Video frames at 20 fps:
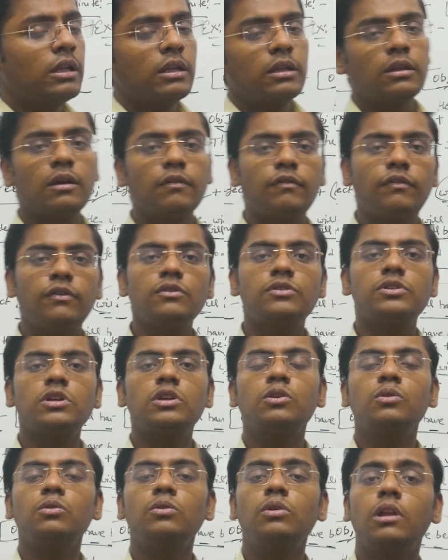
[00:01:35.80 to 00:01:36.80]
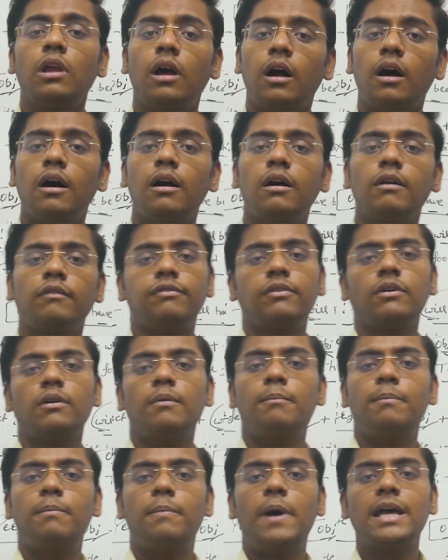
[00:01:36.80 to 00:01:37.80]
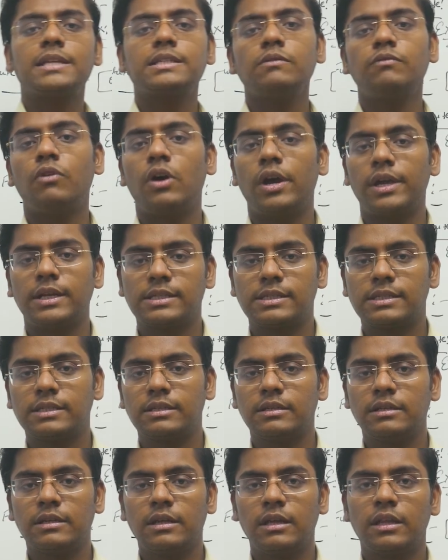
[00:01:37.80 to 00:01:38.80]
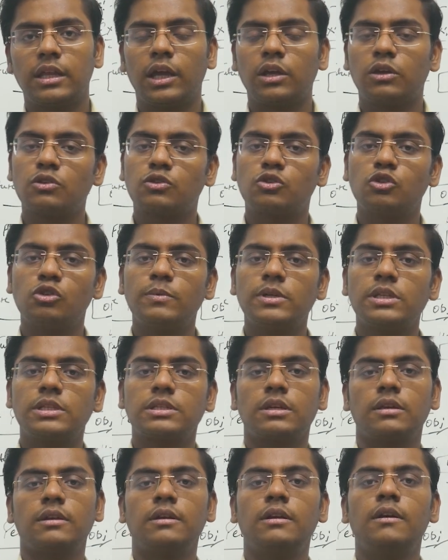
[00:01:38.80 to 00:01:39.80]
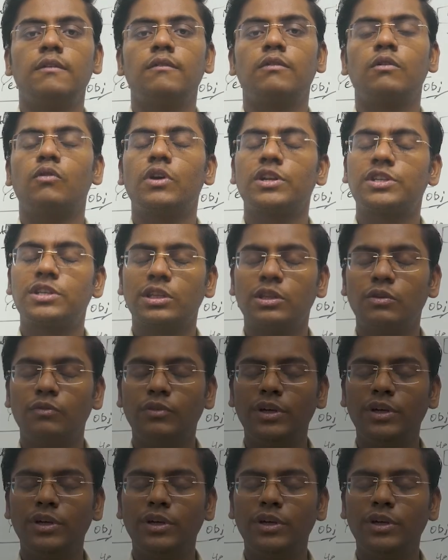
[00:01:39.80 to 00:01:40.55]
the future rule of passive voice. Thank you so much for watching the